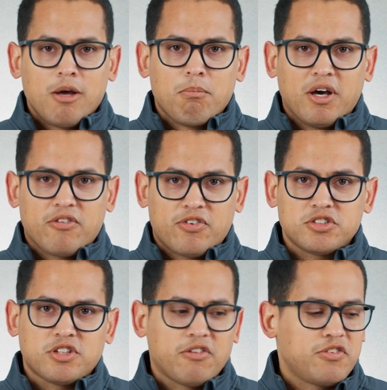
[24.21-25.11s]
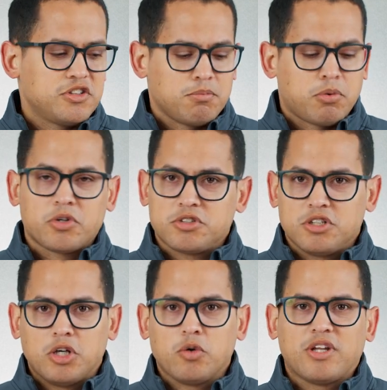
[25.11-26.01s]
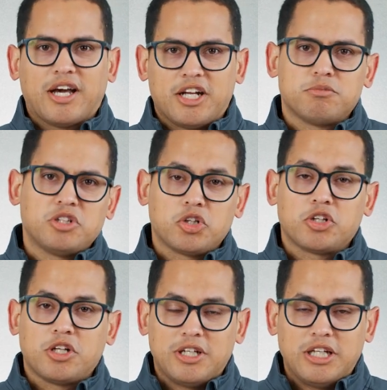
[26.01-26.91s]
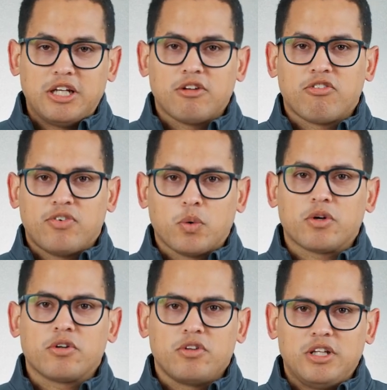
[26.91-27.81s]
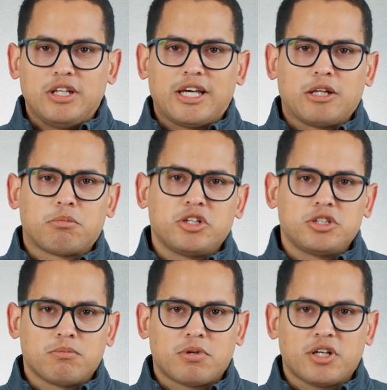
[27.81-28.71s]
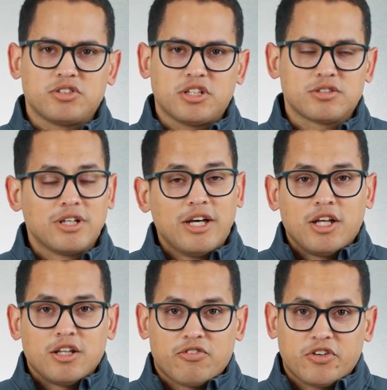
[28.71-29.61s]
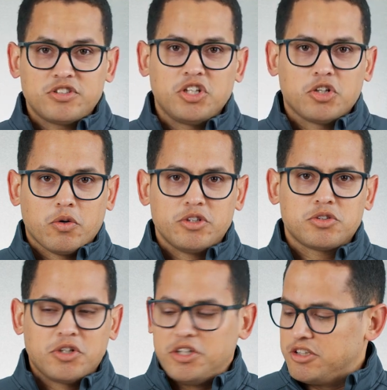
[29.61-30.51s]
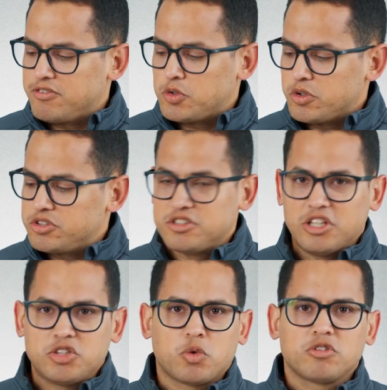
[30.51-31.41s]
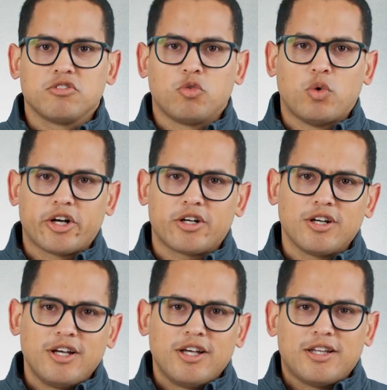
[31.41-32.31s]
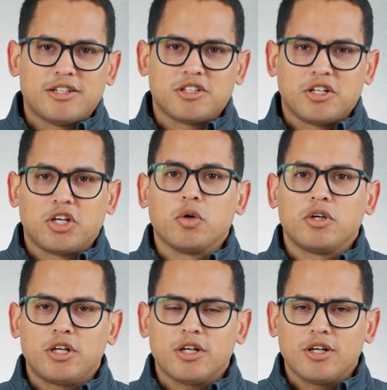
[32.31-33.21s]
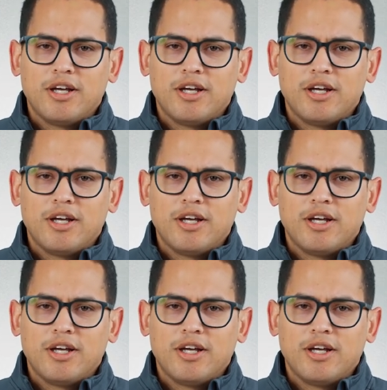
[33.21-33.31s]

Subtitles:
But first off, it's important to note the items that you're going to need for the calibration process. The first thing you're always going to need, of course, is a source of water that's going to go here,